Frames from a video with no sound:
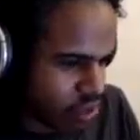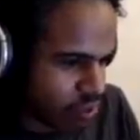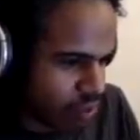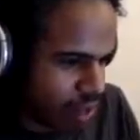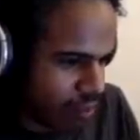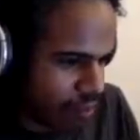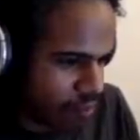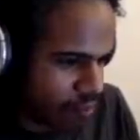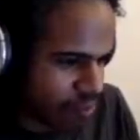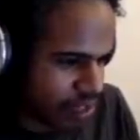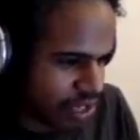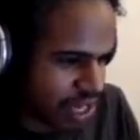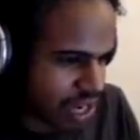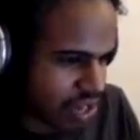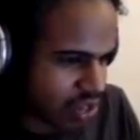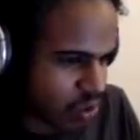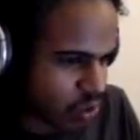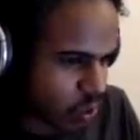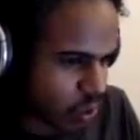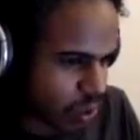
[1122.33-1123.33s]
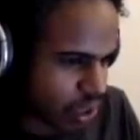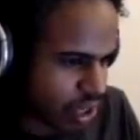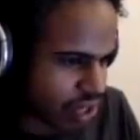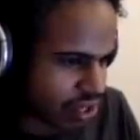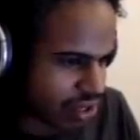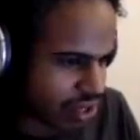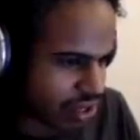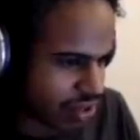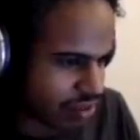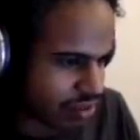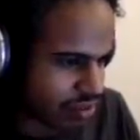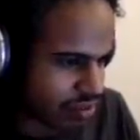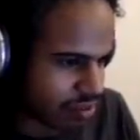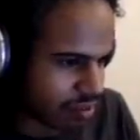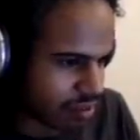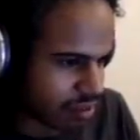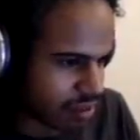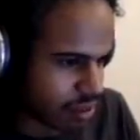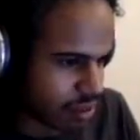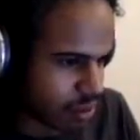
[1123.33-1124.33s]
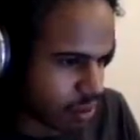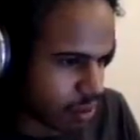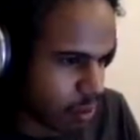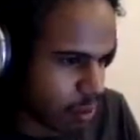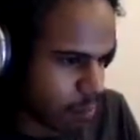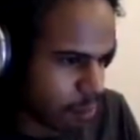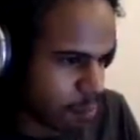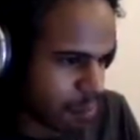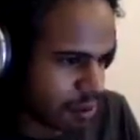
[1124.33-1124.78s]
crap from this guy's corpus. Corp.